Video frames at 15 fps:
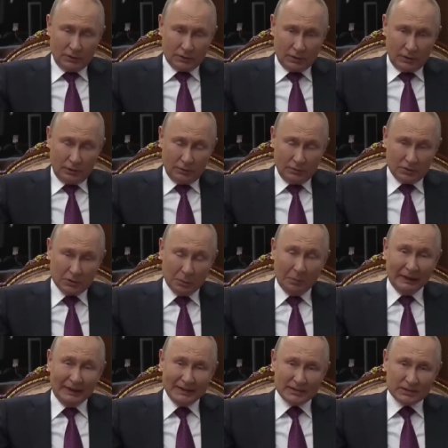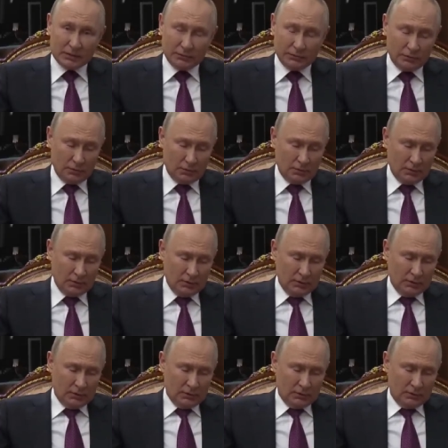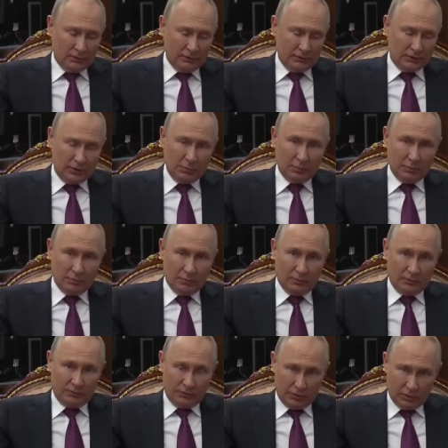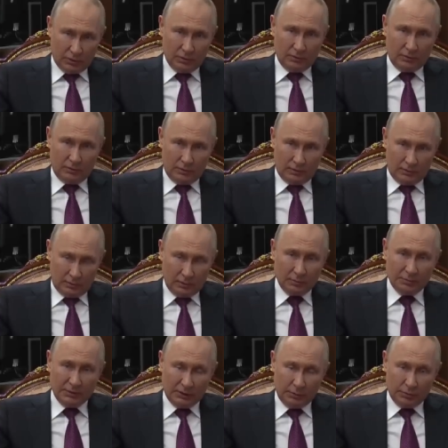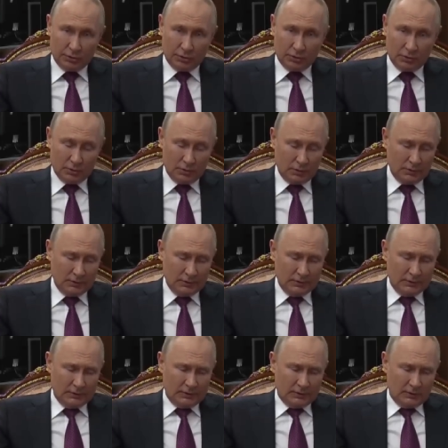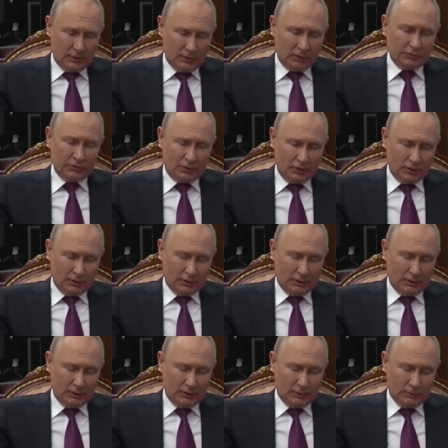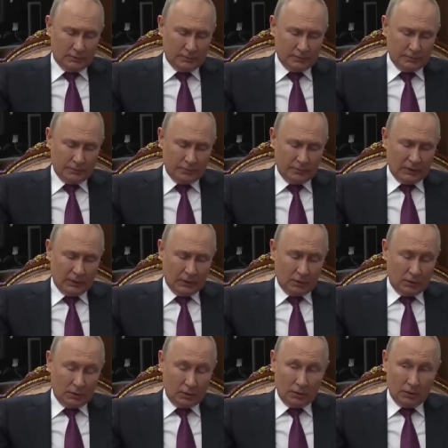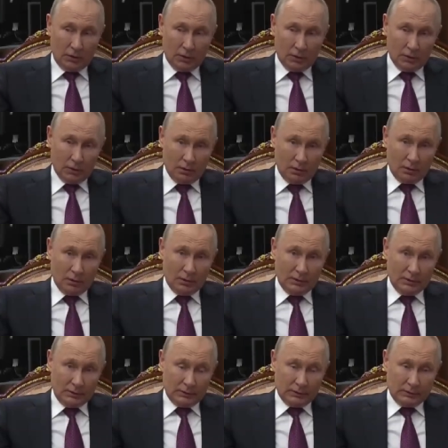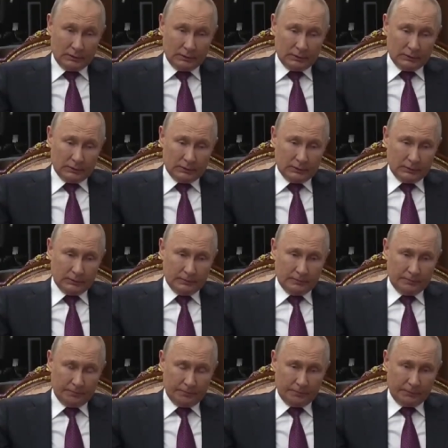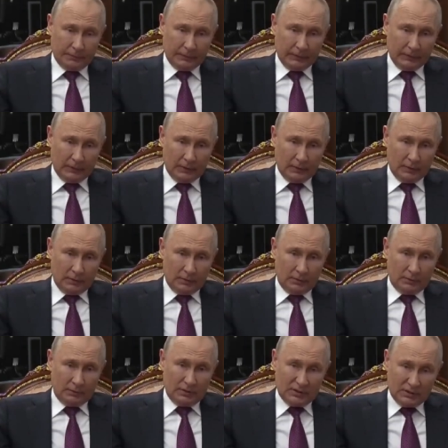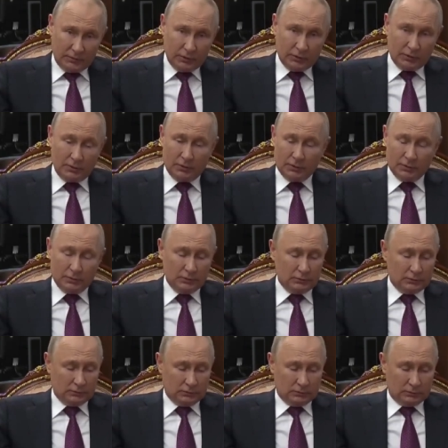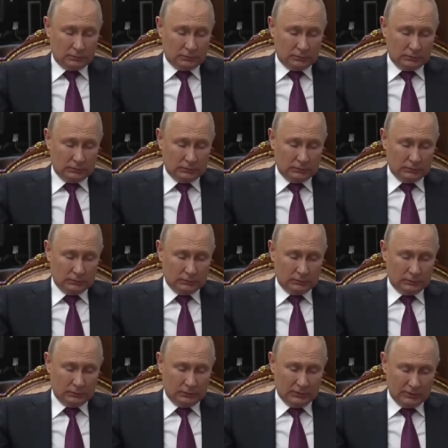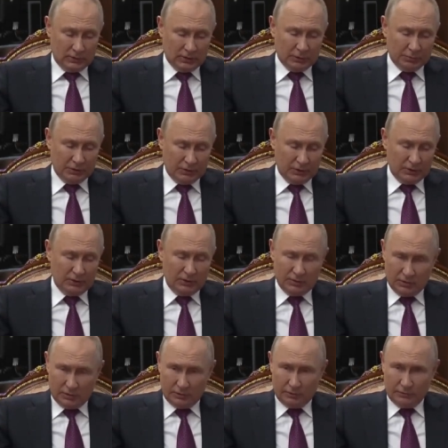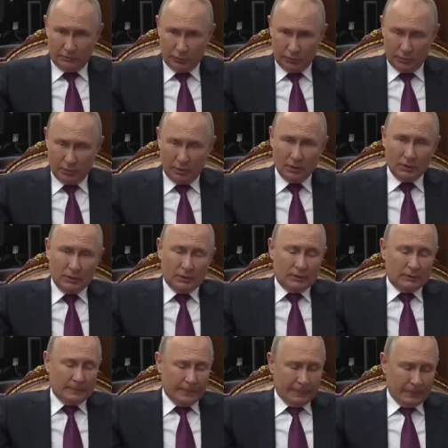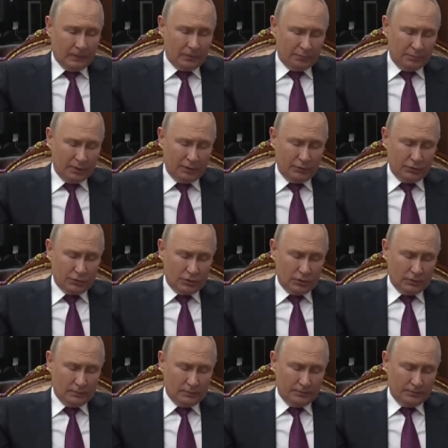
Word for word: want to express sincere condolences to the families of all those who died. It is always a tragedy. Indeed, if they were there, and according to the initial information, Wagner company employees were on board.